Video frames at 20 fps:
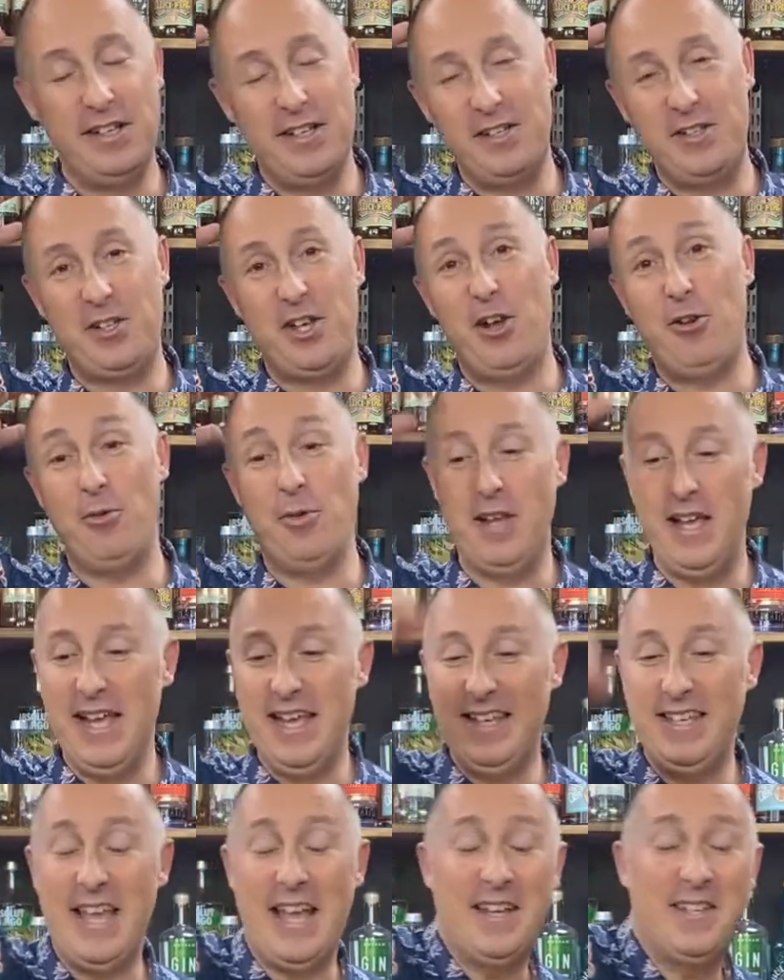So
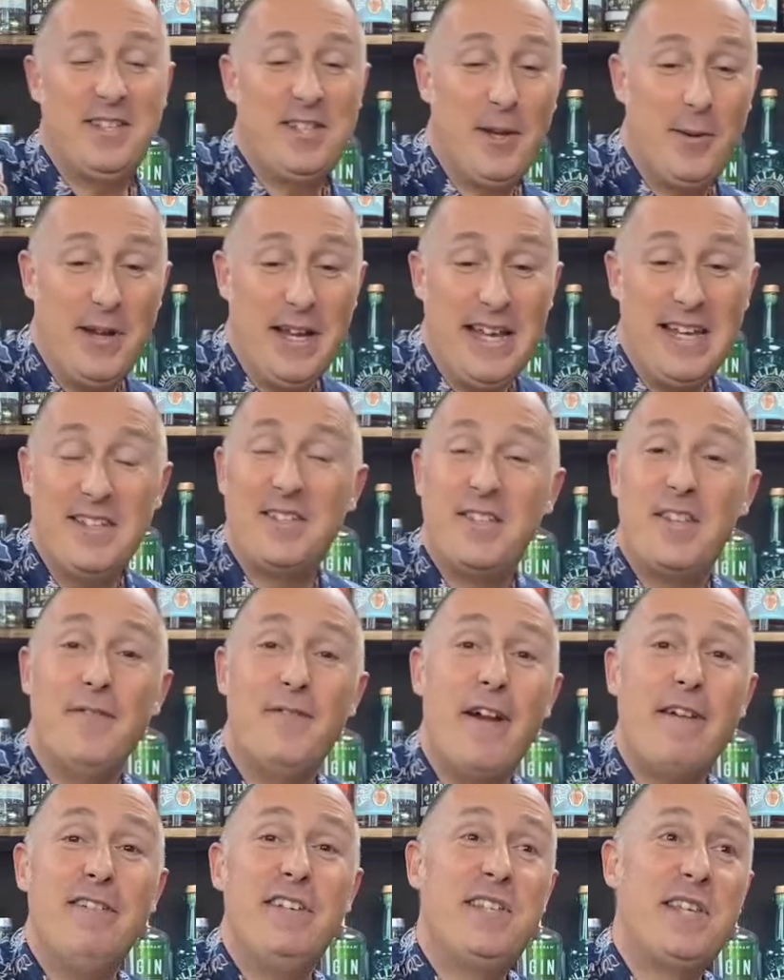yes, so it is the
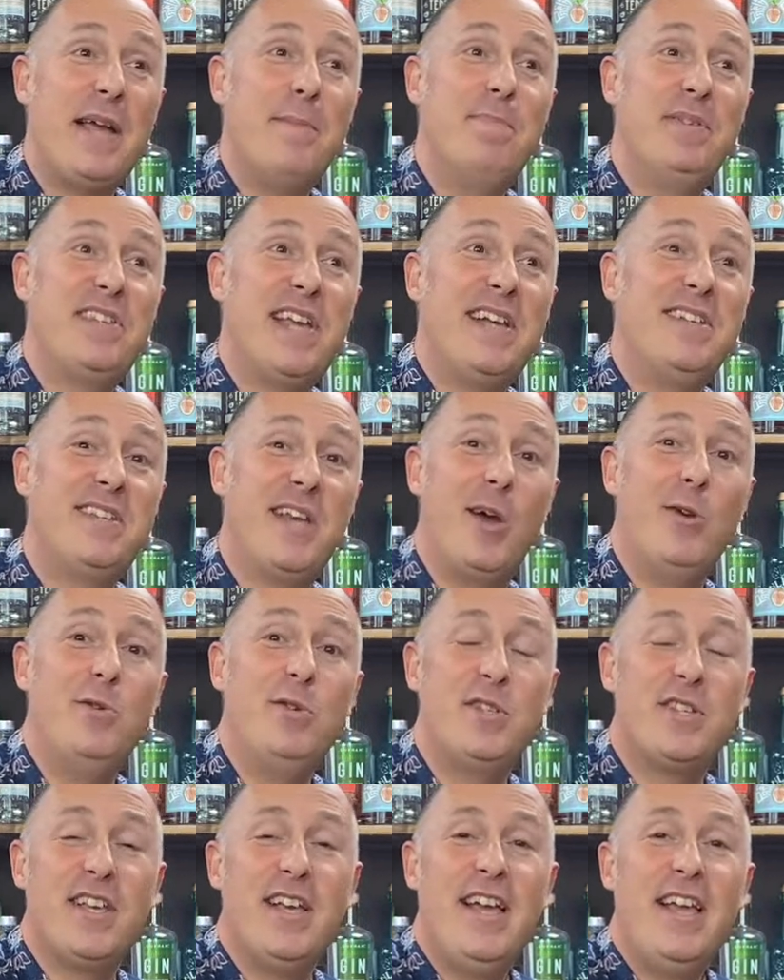very same
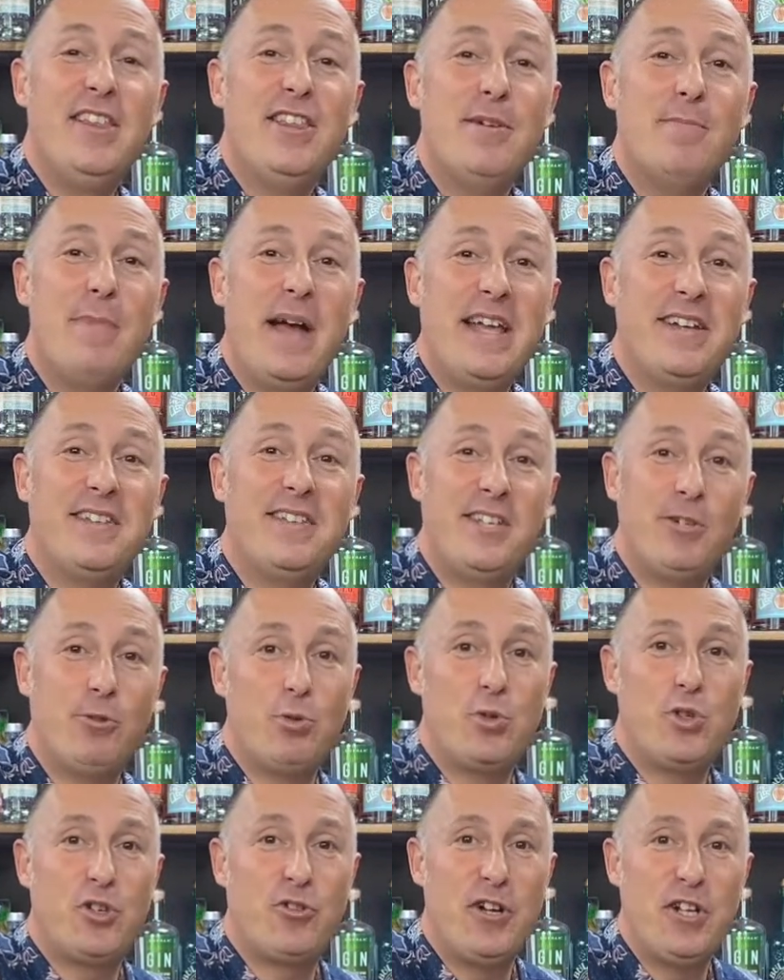potatoes that make
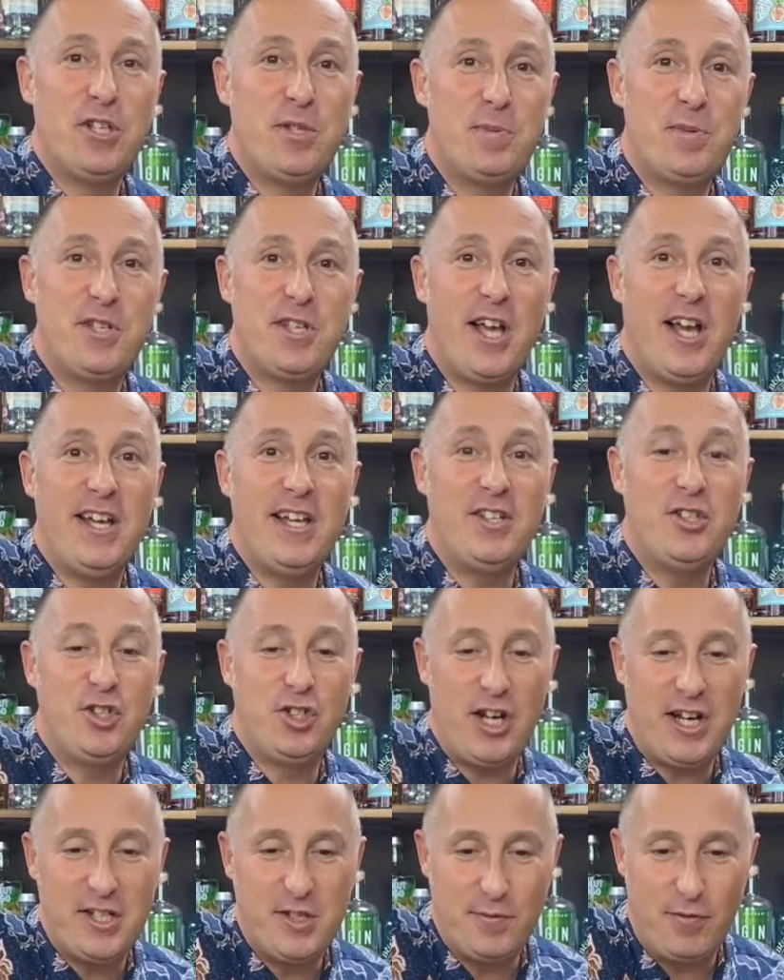Tyrrell's crisps is
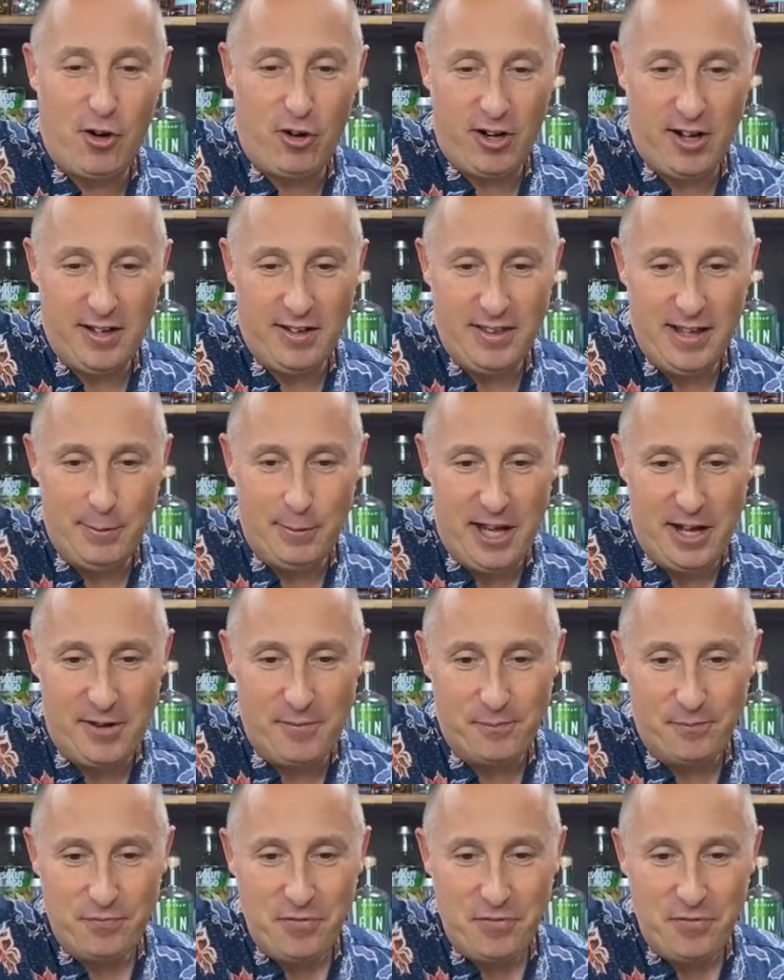Chase vodka. There we go.